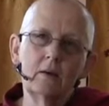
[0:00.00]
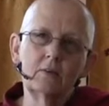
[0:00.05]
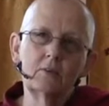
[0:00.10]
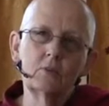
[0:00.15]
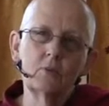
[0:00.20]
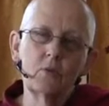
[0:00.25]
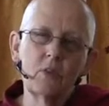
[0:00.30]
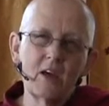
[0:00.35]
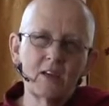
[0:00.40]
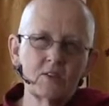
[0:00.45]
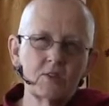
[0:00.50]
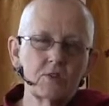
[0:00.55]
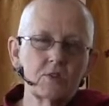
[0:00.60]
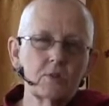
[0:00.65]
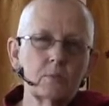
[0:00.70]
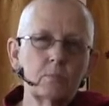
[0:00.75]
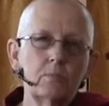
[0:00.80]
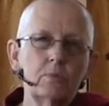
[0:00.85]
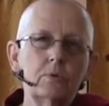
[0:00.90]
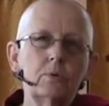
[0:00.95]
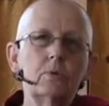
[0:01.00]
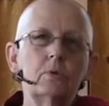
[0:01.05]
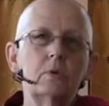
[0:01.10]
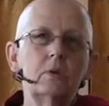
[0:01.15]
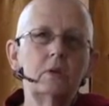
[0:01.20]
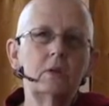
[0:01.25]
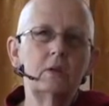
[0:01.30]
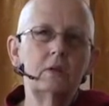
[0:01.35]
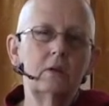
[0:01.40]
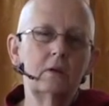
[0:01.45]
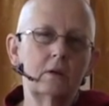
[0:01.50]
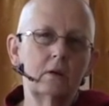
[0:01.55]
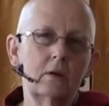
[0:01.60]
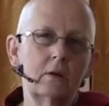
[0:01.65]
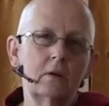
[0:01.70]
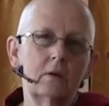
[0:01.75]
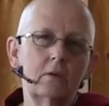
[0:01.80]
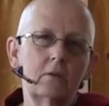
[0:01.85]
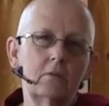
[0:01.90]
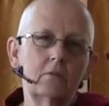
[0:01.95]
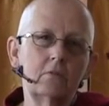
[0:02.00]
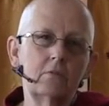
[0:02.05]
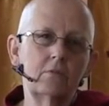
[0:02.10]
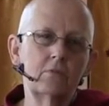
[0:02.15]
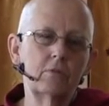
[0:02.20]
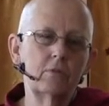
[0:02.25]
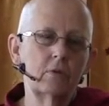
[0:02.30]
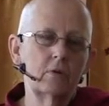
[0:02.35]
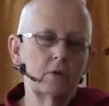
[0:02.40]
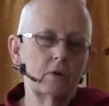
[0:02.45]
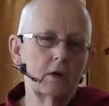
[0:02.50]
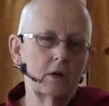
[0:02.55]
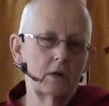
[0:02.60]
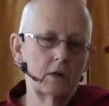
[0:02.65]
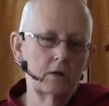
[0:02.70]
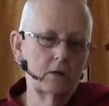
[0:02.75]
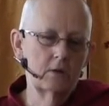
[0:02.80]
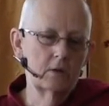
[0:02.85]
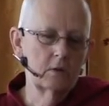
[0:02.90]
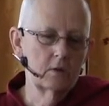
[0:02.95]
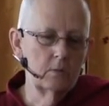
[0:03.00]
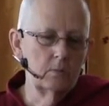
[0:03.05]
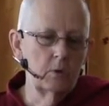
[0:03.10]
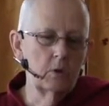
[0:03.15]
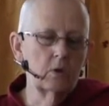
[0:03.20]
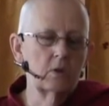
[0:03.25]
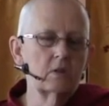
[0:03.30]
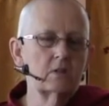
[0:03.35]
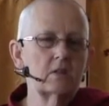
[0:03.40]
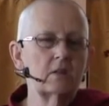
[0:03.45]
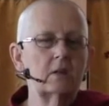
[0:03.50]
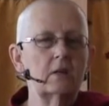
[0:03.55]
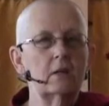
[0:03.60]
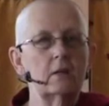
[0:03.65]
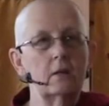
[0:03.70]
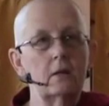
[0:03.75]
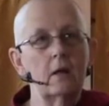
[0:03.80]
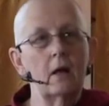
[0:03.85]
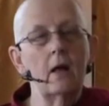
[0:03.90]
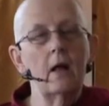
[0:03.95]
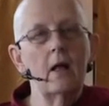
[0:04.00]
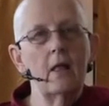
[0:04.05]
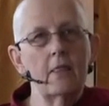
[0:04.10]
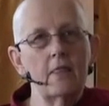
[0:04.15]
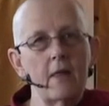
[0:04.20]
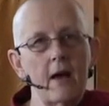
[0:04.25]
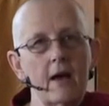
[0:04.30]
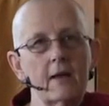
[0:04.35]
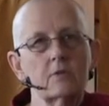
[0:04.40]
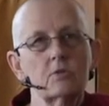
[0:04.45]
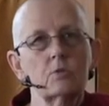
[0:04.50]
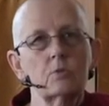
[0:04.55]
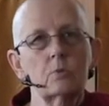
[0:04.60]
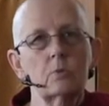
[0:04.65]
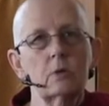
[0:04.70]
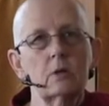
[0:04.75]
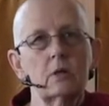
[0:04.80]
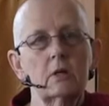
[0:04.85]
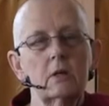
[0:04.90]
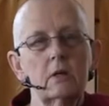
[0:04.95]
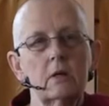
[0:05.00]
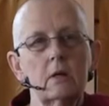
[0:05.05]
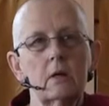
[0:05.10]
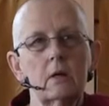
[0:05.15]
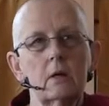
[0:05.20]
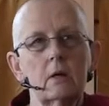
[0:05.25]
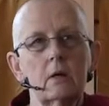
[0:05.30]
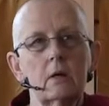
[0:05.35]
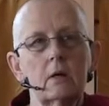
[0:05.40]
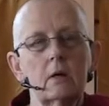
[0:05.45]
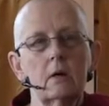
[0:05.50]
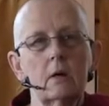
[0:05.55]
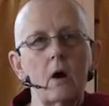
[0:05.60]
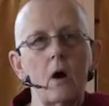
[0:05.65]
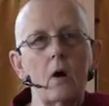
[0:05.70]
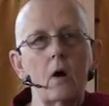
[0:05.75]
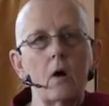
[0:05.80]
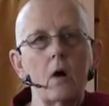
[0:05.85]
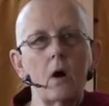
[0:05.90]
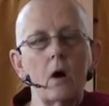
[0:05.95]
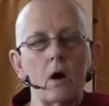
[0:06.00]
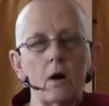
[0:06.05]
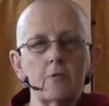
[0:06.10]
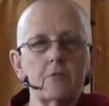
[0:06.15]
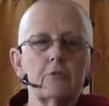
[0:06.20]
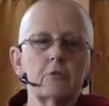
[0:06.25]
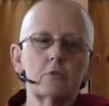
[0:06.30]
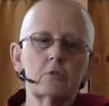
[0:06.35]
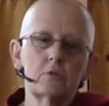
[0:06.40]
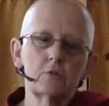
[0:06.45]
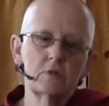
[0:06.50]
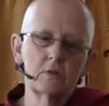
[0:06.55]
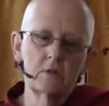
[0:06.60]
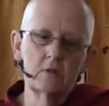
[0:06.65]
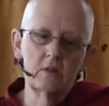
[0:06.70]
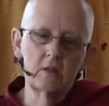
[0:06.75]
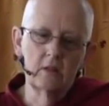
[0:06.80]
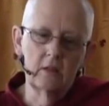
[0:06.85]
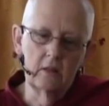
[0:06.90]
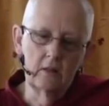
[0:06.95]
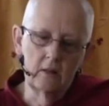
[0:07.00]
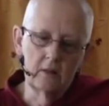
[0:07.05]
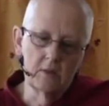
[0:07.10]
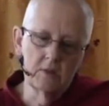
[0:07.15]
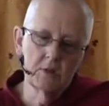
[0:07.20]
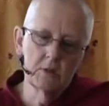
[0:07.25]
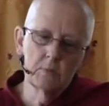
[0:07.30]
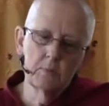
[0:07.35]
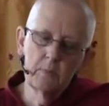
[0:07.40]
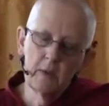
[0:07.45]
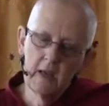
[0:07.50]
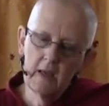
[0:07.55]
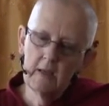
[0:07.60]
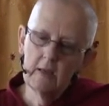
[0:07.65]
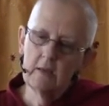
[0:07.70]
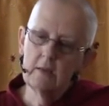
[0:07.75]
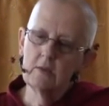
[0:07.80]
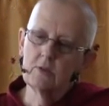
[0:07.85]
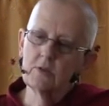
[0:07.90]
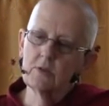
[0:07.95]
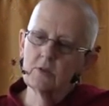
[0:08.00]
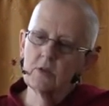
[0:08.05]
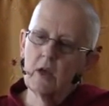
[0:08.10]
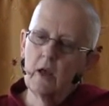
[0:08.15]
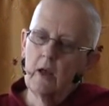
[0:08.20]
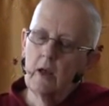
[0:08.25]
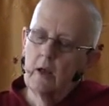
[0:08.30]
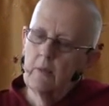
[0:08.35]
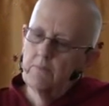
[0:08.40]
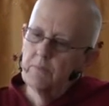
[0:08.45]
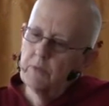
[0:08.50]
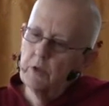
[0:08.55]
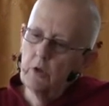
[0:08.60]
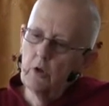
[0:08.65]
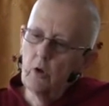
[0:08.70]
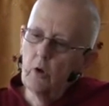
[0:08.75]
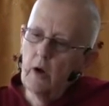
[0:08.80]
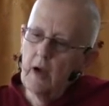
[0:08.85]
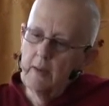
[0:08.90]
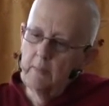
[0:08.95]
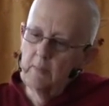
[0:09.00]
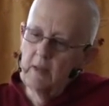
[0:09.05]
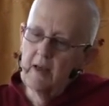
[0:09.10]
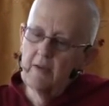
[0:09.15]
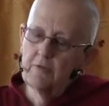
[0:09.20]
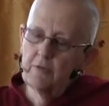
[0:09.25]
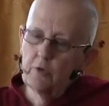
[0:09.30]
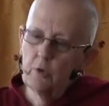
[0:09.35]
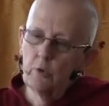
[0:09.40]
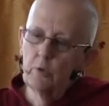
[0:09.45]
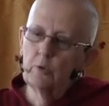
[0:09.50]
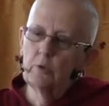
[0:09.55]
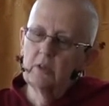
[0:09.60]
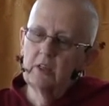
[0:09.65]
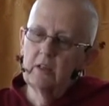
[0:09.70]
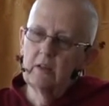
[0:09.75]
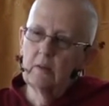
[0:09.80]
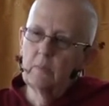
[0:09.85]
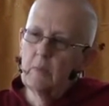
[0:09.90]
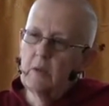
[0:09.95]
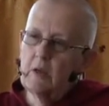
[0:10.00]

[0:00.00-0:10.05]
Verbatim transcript: So that's the beauty of the community, and that's what offers then the space. You know, I'm left holding the